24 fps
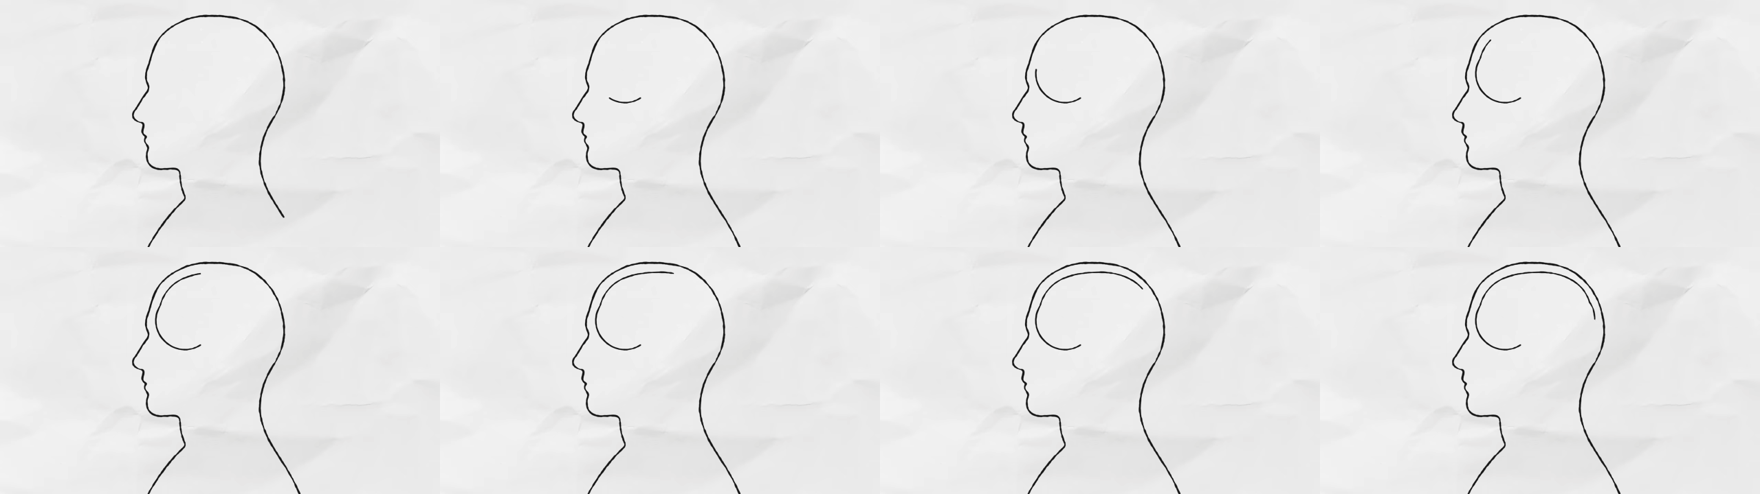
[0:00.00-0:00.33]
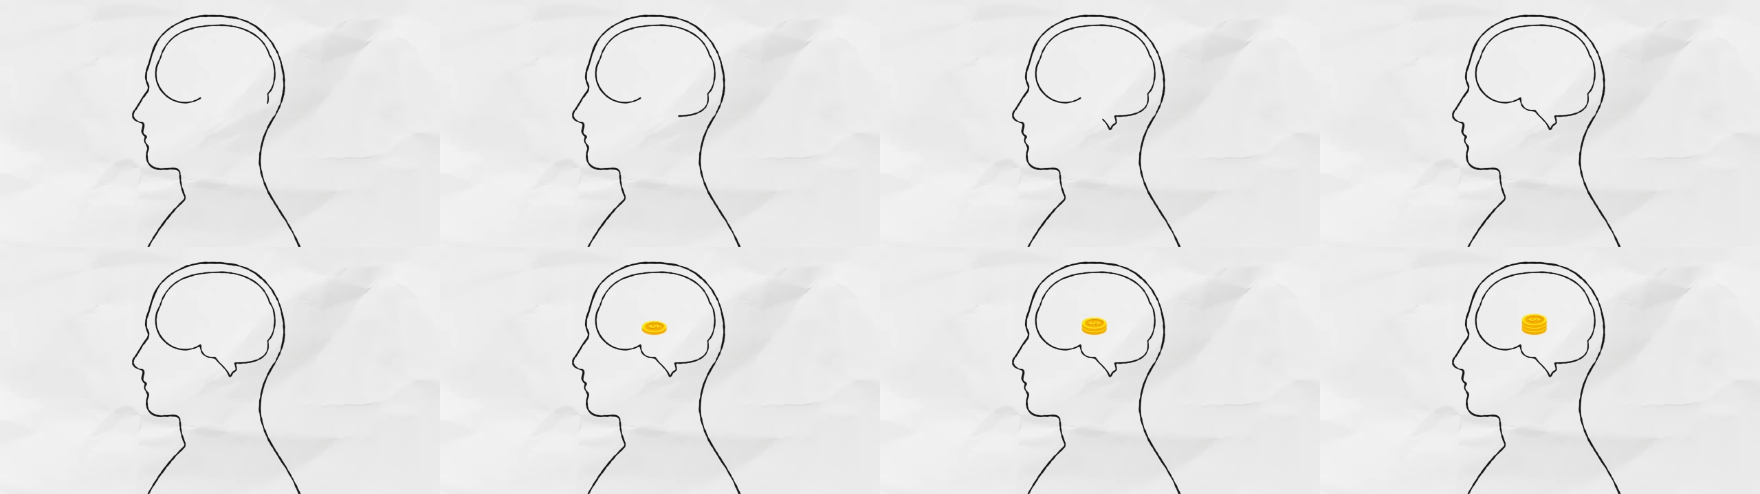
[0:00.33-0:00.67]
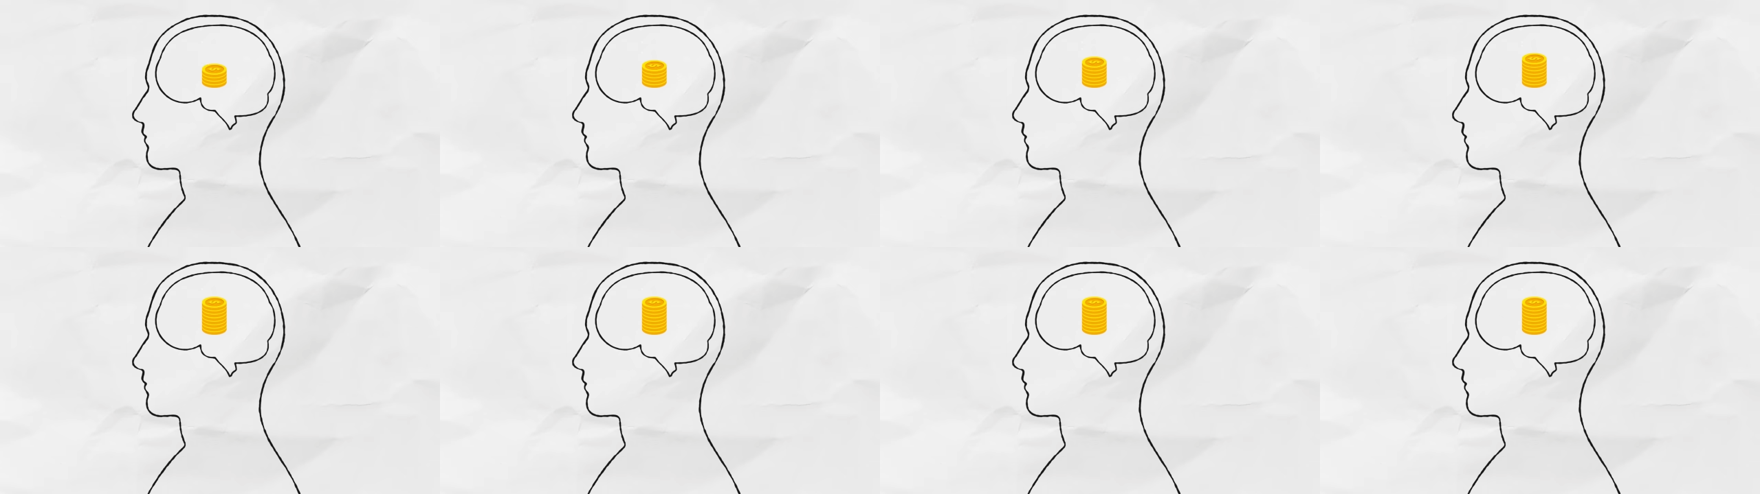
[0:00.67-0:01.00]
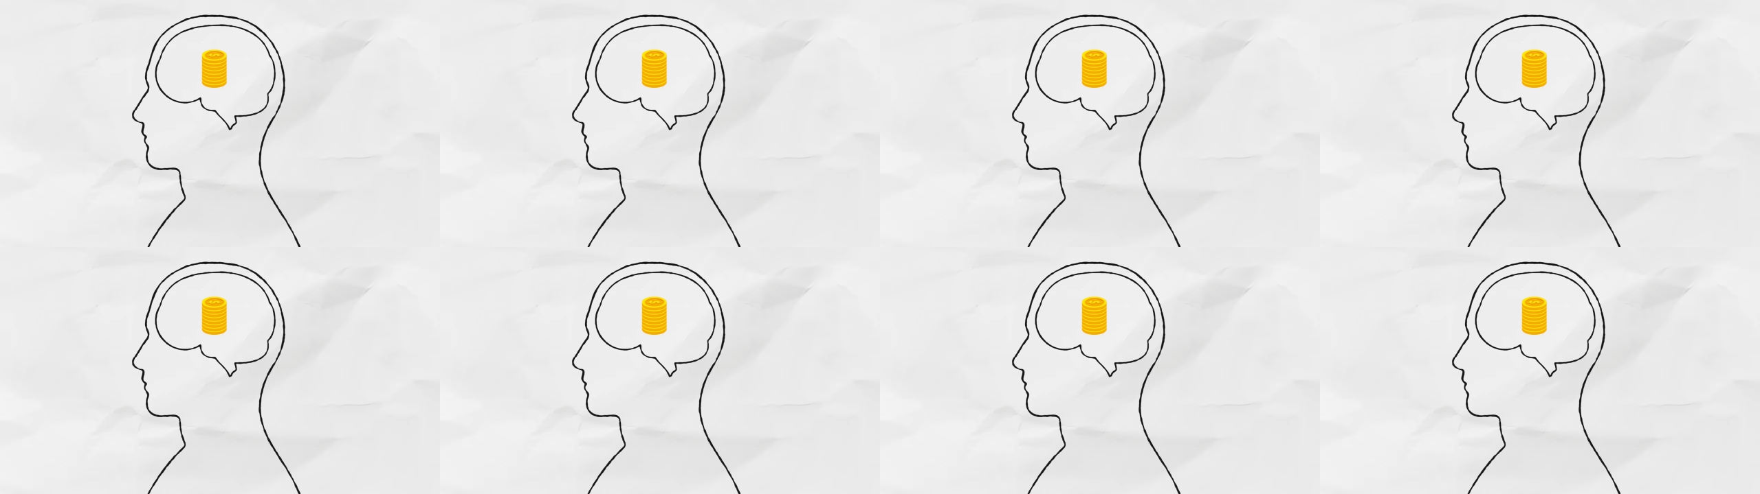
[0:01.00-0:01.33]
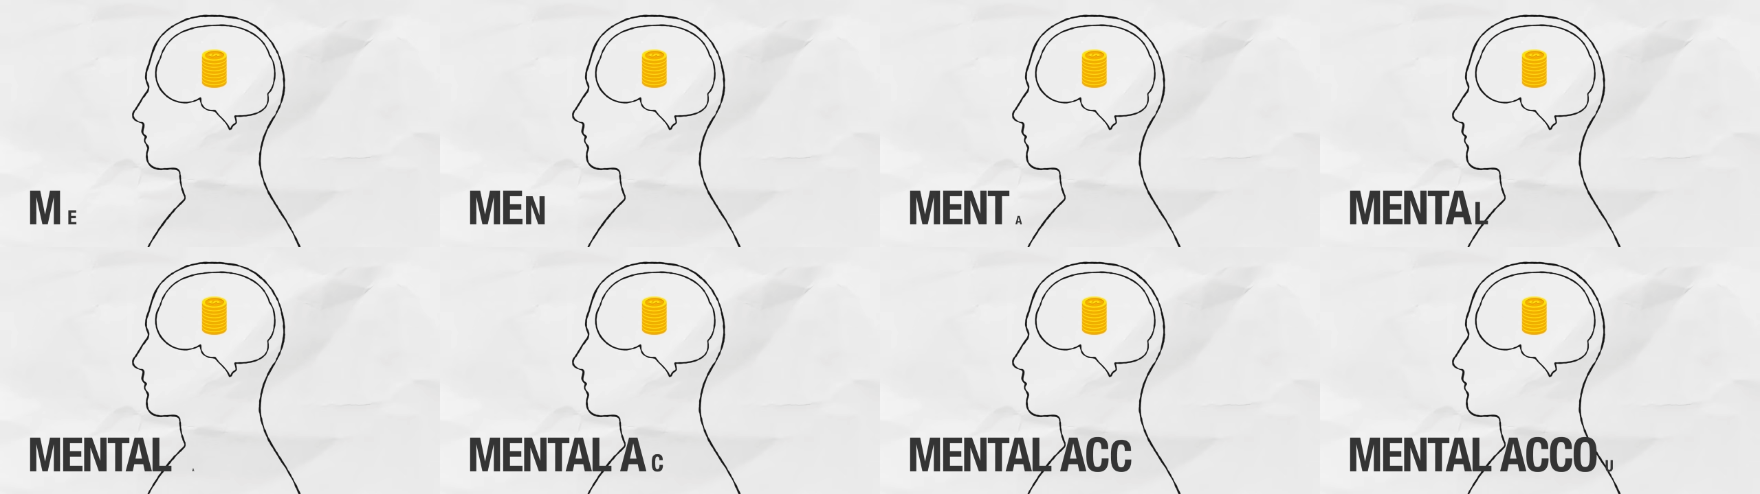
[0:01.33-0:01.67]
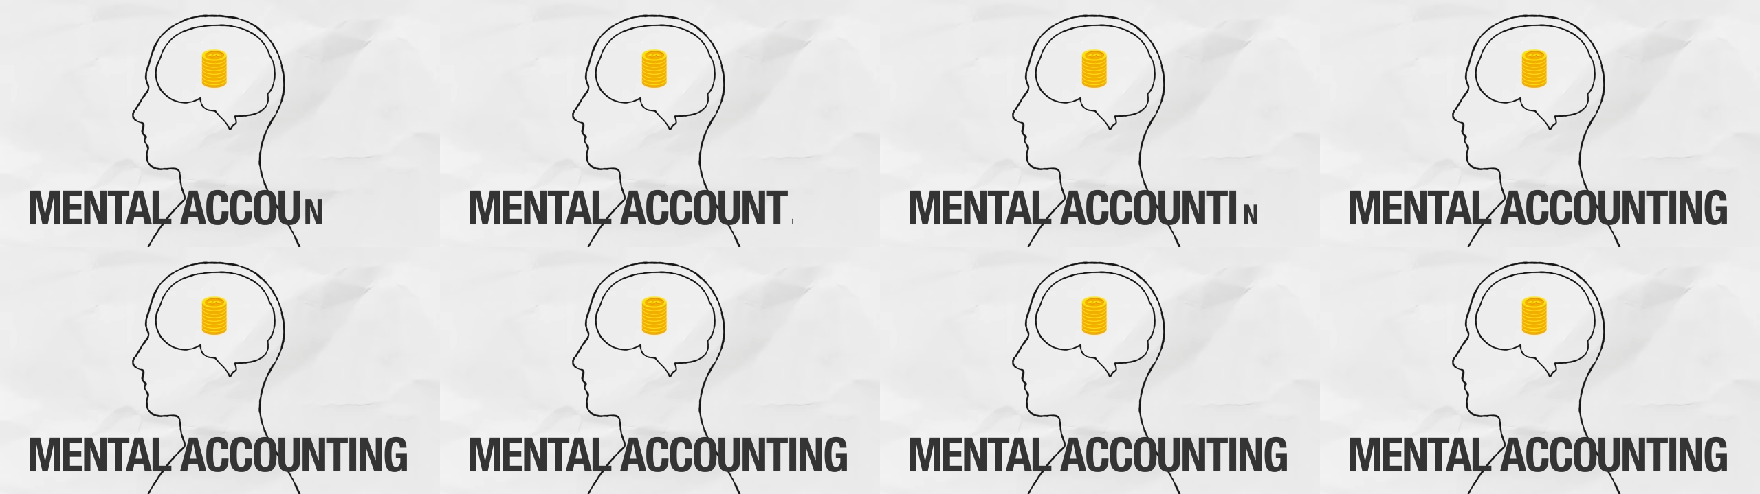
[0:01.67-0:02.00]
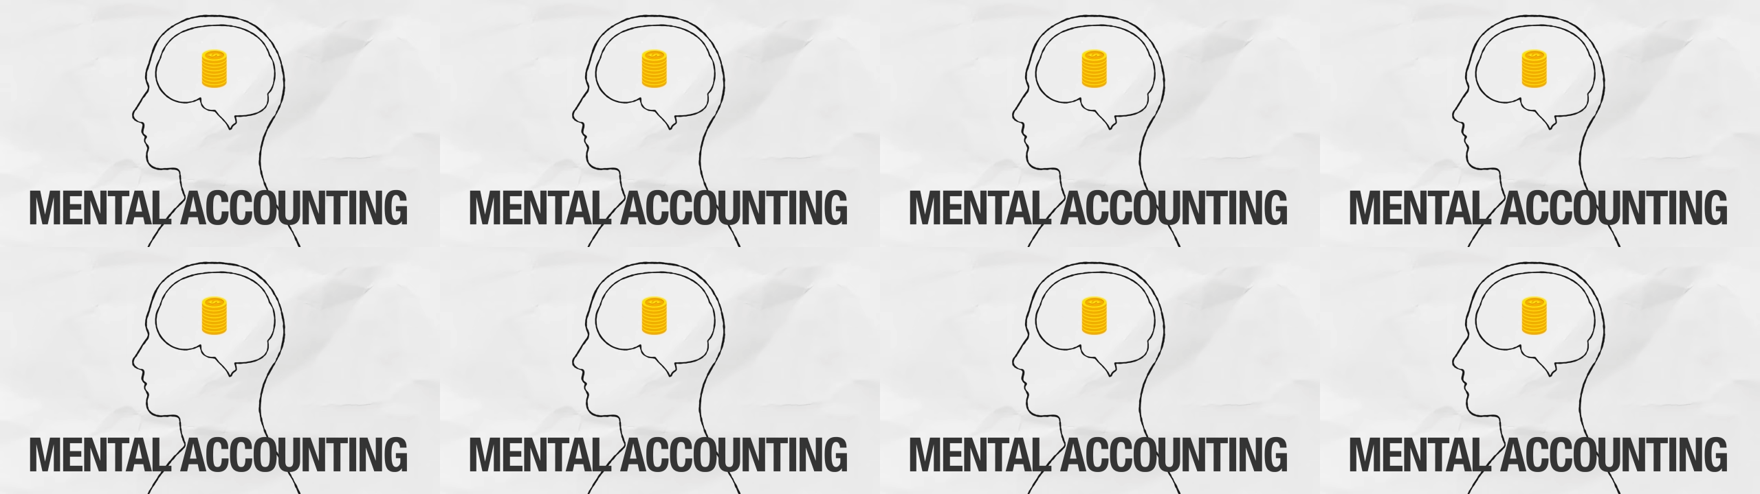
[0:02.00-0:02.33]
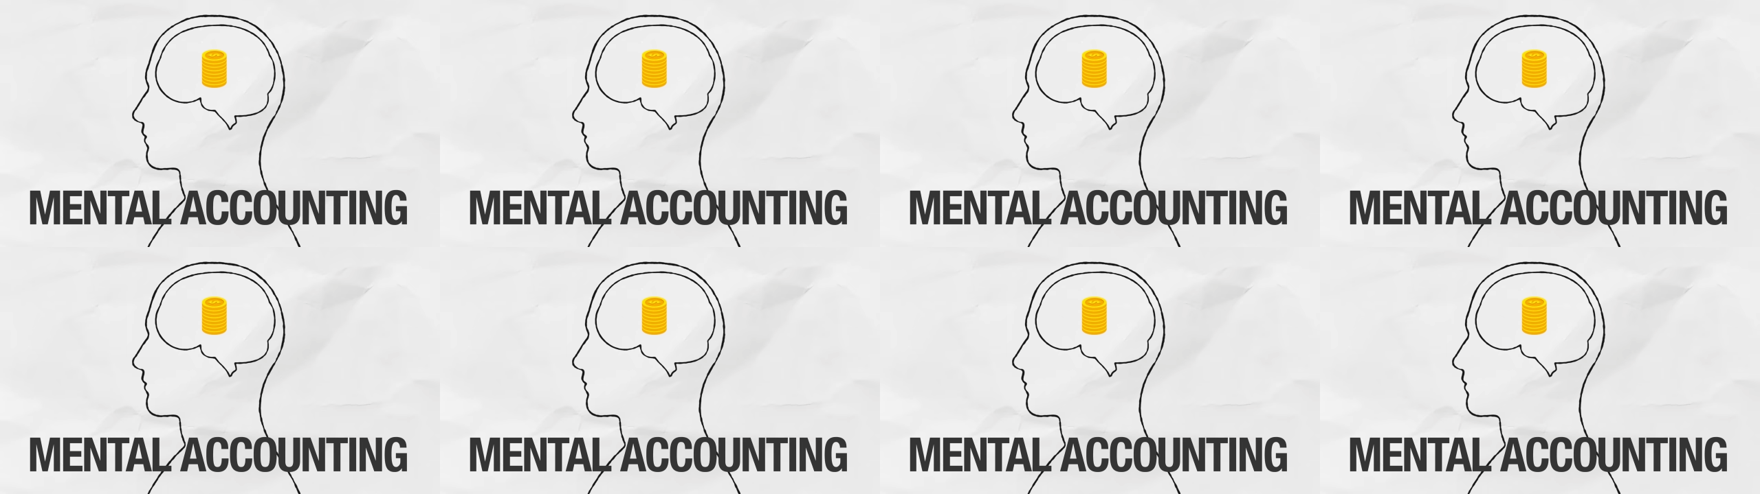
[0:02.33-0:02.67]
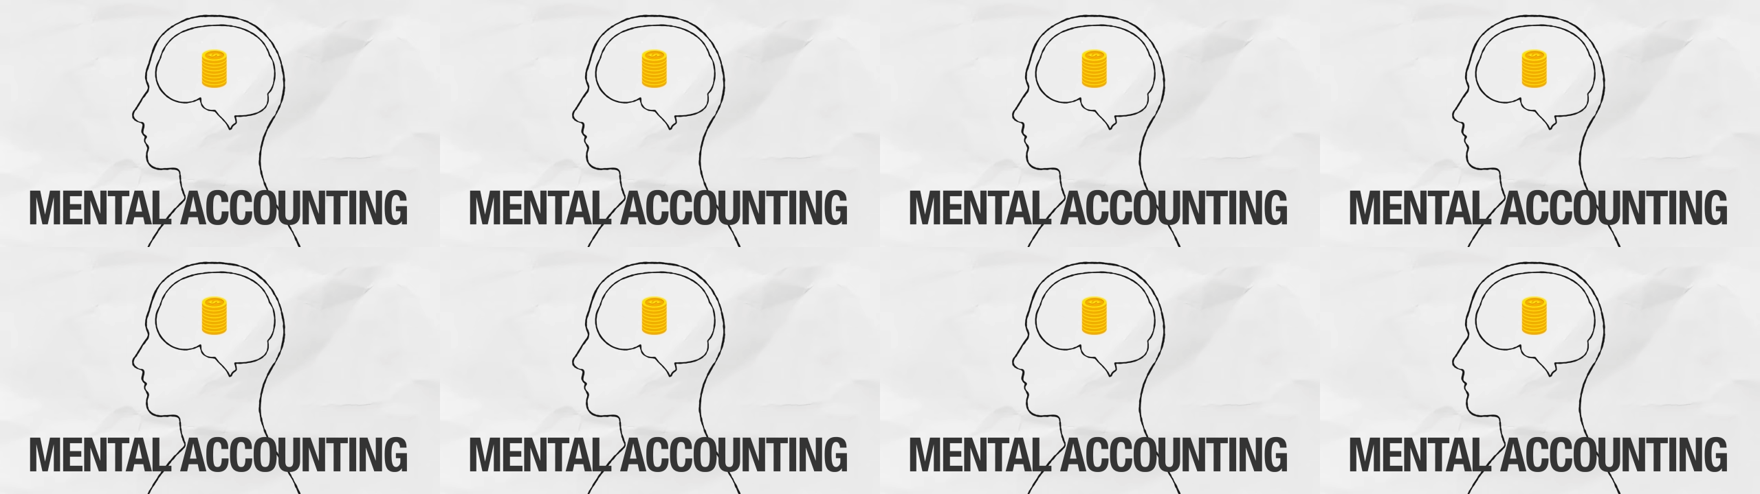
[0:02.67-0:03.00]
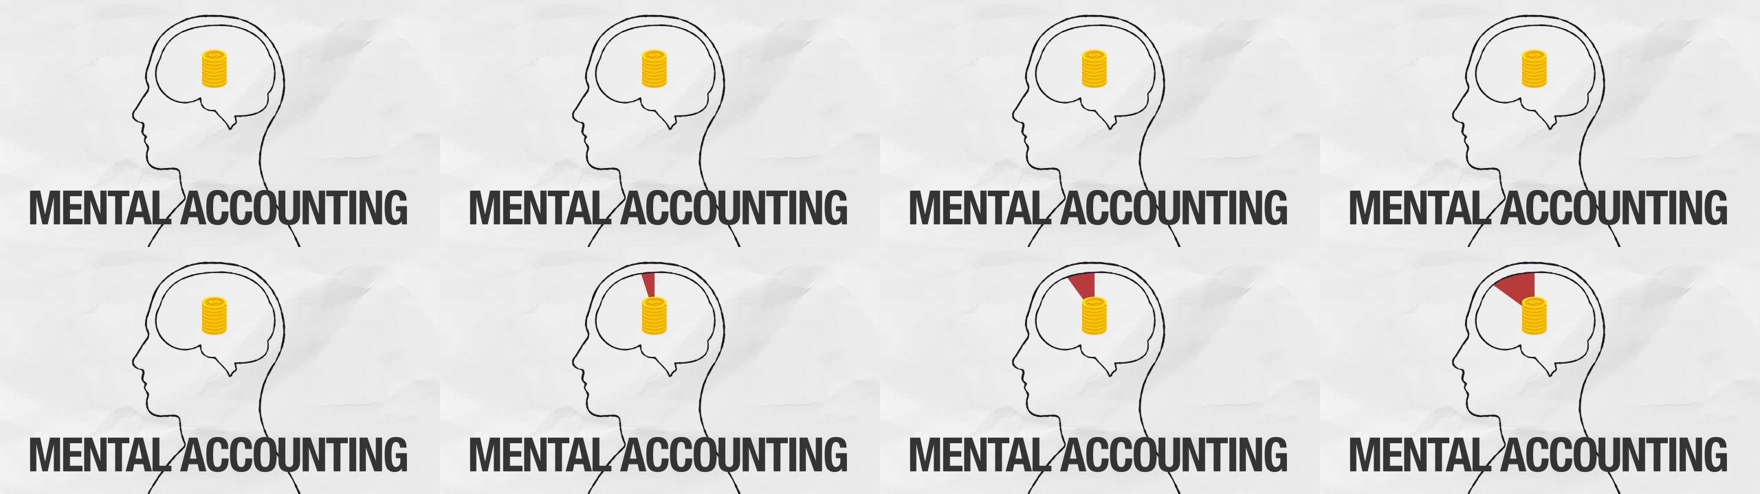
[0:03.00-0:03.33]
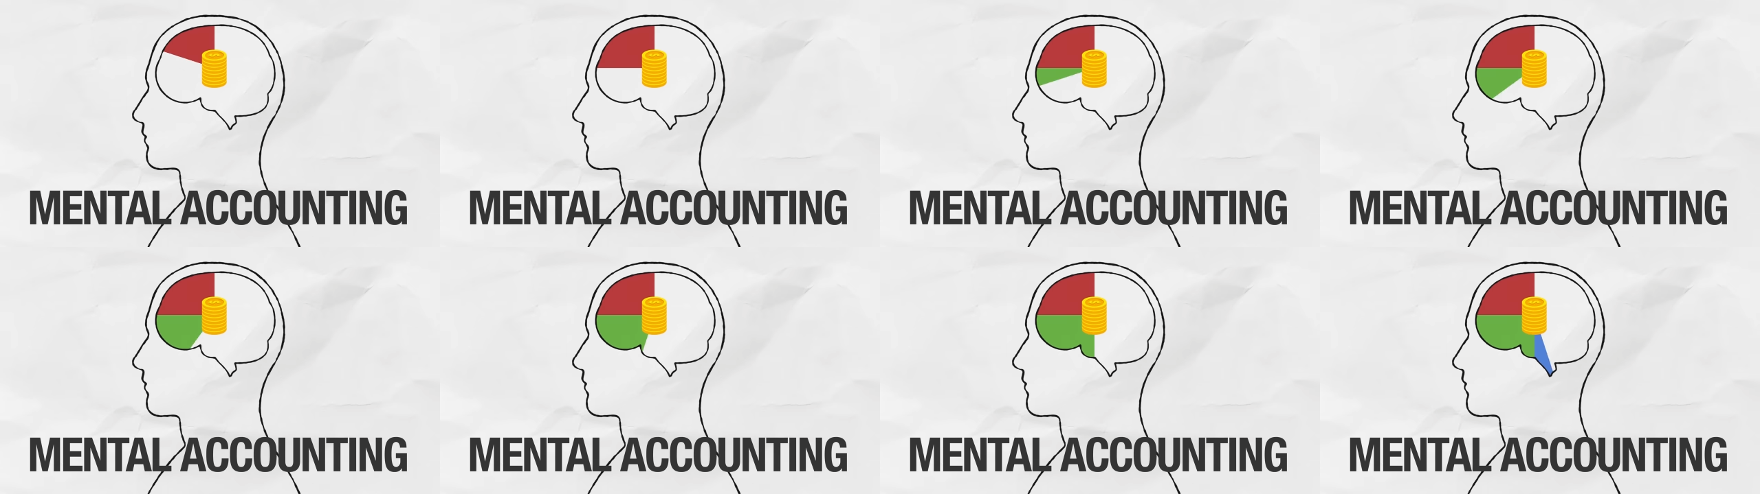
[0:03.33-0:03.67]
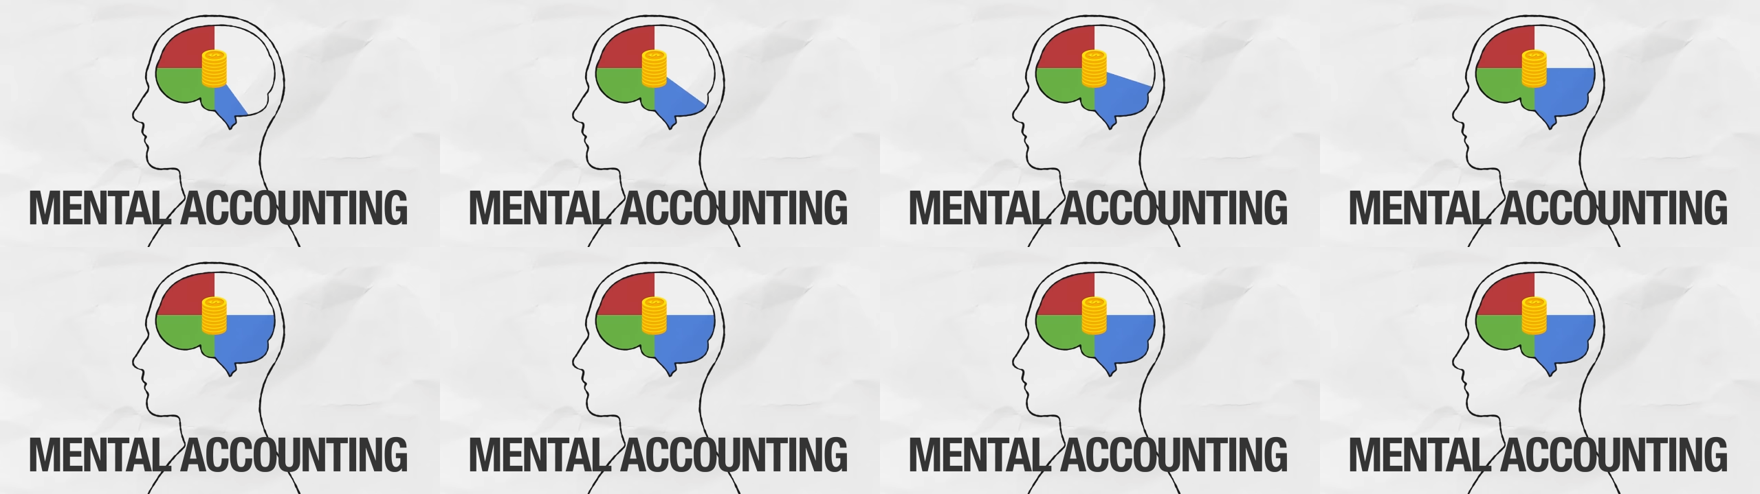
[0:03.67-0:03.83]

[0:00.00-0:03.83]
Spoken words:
[unreadable: no face in view]